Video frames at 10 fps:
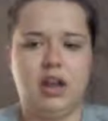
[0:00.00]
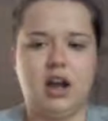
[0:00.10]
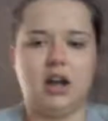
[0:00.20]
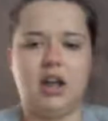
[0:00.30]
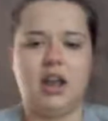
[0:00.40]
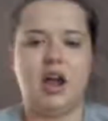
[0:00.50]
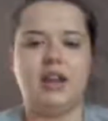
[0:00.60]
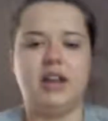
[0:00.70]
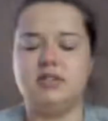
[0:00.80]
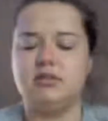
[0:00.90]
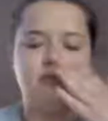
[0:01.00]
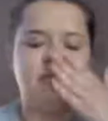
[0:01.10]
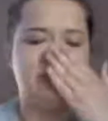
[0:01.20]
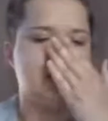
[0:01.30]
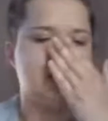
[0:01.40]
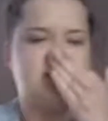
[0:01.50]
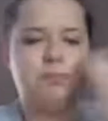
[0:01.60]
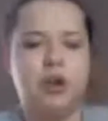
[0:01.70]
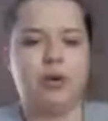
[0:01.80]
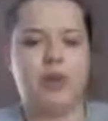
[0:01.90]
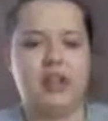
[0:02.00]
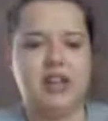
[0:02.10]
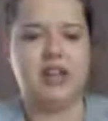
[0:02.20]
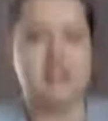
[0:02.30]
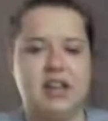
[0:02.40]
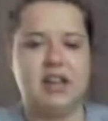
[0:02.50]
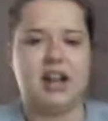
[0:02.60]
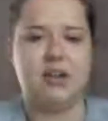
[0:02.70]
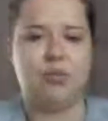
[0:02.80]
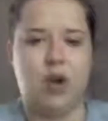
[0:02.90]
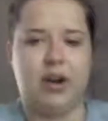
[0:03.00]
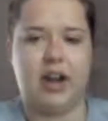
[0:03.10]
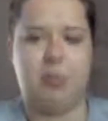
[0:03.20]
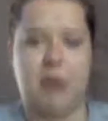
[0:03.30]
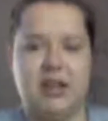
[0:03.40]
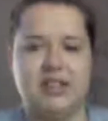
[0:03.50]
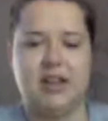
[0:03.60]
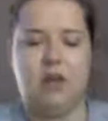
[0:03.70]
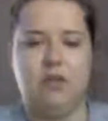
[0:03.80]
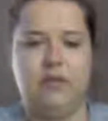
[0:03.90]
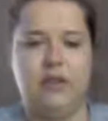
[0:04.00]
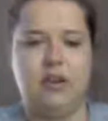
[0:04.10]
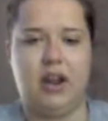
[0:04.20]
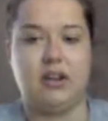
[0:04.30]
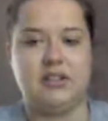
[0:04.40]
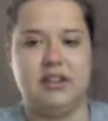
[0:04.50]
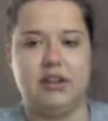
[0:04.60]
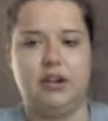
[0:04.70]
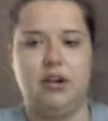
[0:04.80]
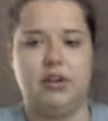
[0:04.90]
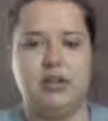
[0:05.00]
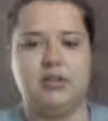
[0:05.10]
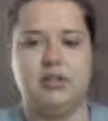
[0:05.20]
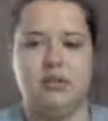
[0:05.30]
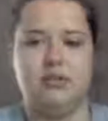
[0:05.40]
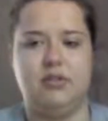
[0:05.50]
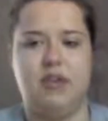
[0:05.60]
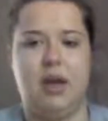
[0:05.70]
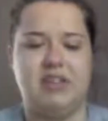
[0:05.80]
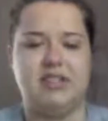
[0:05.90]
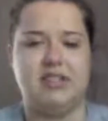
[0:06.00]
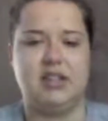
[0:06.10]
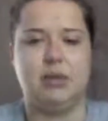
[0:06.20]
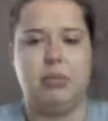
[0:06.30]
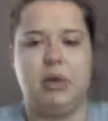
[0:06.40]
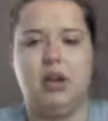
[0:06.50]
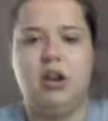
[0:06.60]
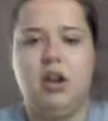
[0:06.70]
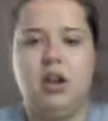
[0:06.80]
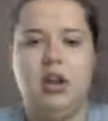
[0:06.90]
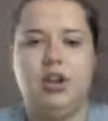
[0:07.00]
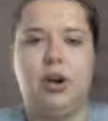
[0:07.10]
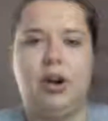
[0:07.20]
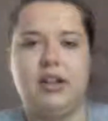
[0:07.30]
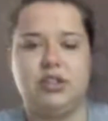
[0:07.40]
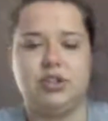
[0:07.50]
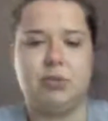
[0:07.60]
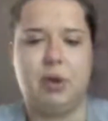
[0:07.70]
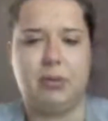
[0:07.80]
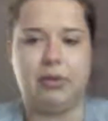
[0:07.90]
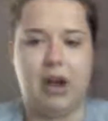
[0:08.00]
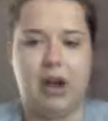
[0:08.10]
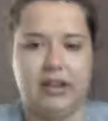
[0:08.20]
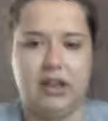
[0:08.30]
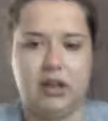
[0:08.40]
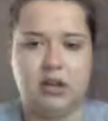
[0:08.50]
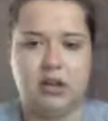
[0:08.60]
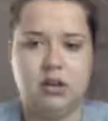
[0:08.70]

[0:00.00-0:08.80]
Yeah, and I just put what he did. I didn't work it out myself, and I got 0, and so I missed it. But your answer's probably right then.